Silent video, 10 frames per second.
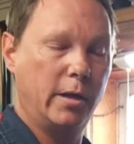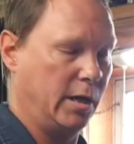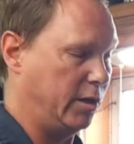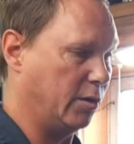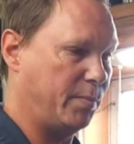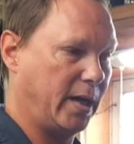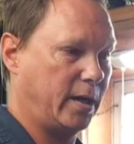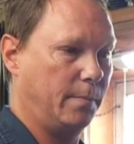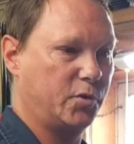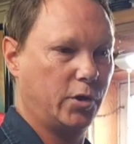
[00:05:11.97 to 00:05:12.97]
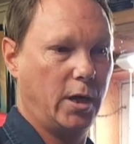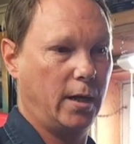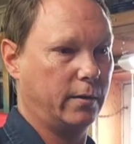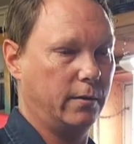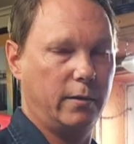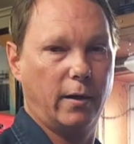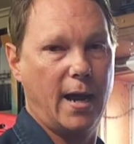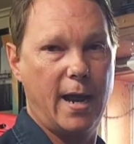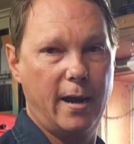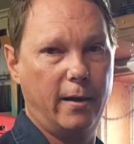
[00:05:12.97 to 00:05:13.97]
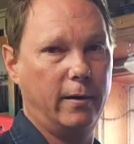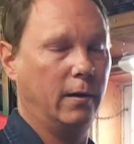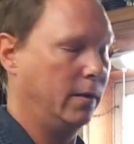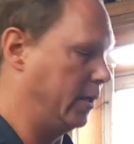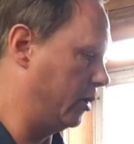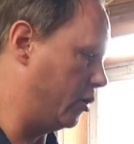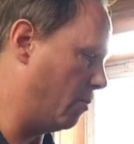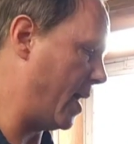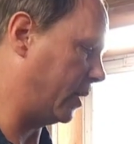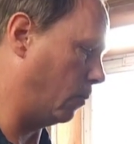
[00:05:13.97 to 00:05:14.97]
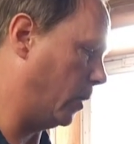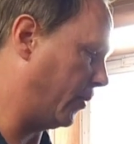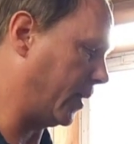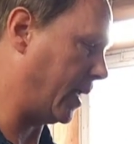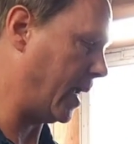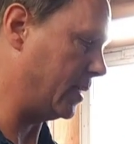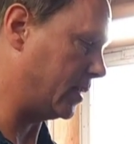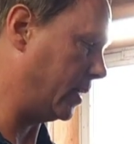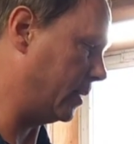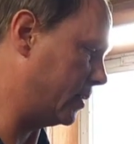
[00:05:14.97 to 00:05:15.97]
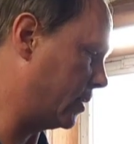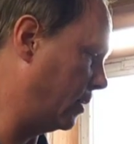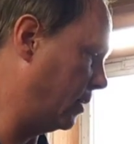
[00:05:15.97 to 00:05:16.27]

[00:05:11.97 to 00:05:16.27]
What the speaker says: Your pickup truck, your hair, no matter what the case is,